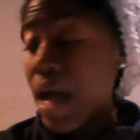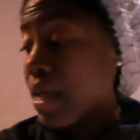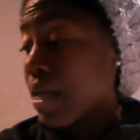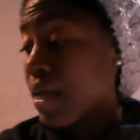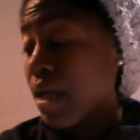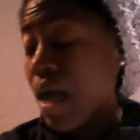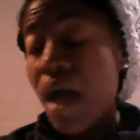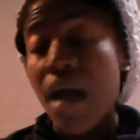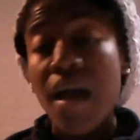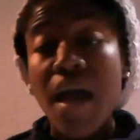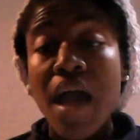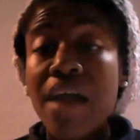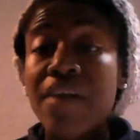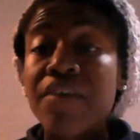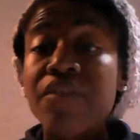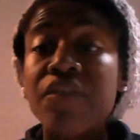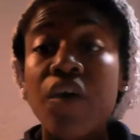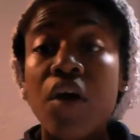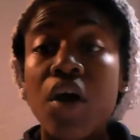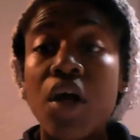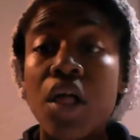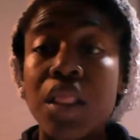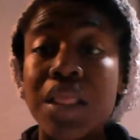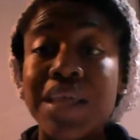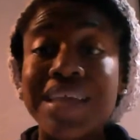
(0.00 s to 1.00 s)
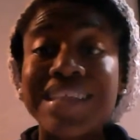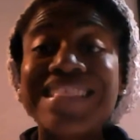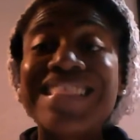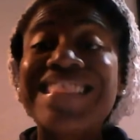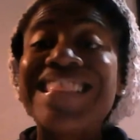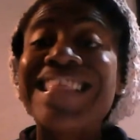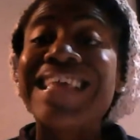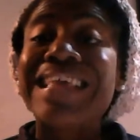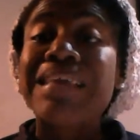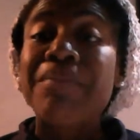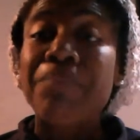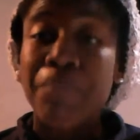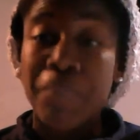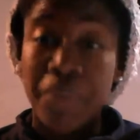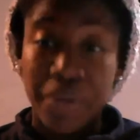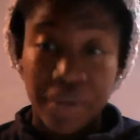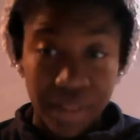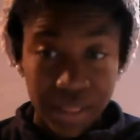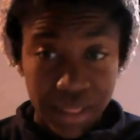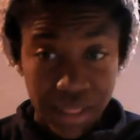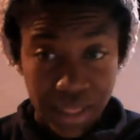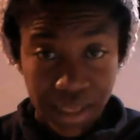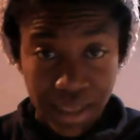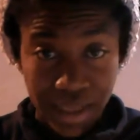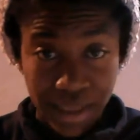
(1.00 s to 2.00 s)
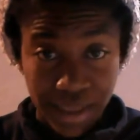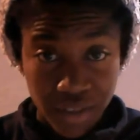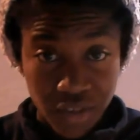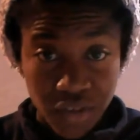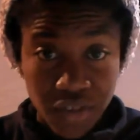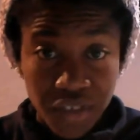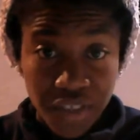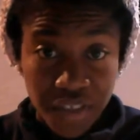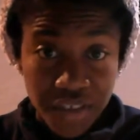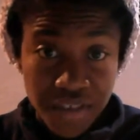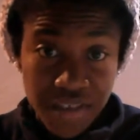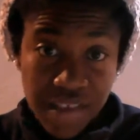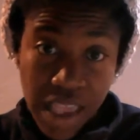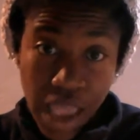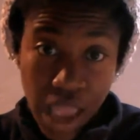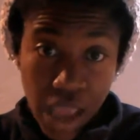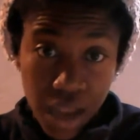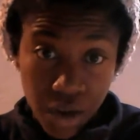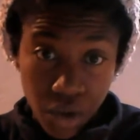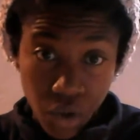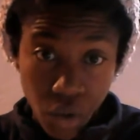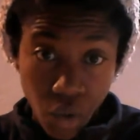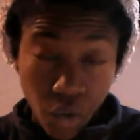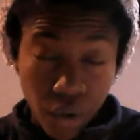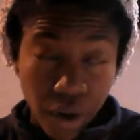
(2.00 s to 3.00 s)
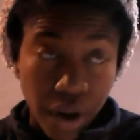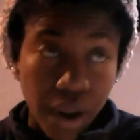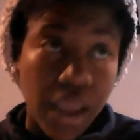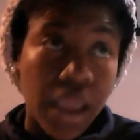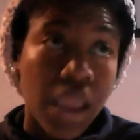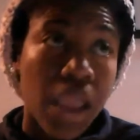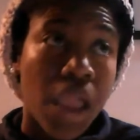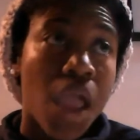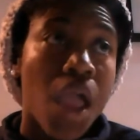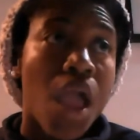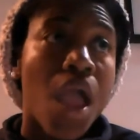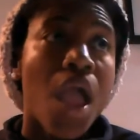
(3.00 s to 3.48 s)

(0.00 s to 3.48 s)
I fall deeply into this category.